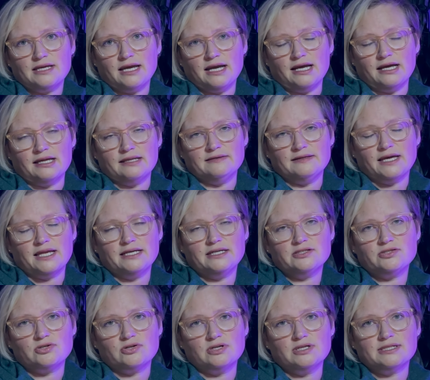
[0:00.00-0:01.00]
and that
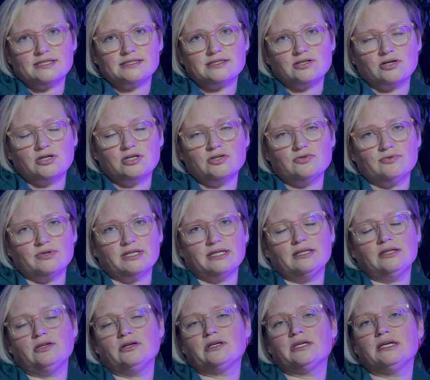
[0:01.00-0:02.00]
internist started really
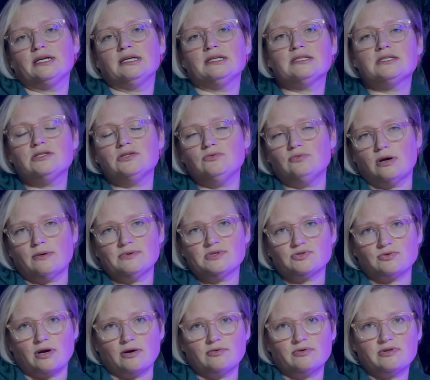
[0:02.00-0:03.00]
looking into what was
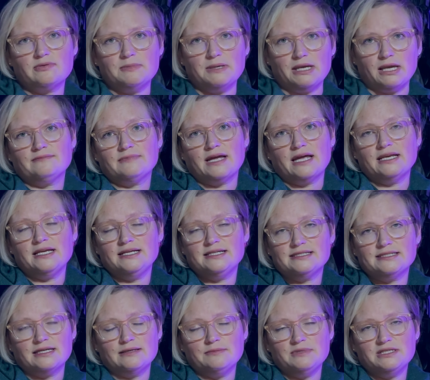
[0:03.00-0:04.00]
wrong with me and he
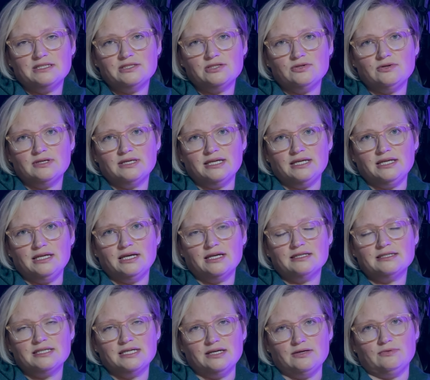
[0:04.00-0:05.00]
sent me to an
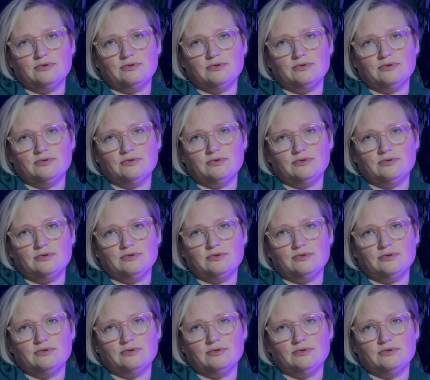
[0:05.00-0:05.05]
ENT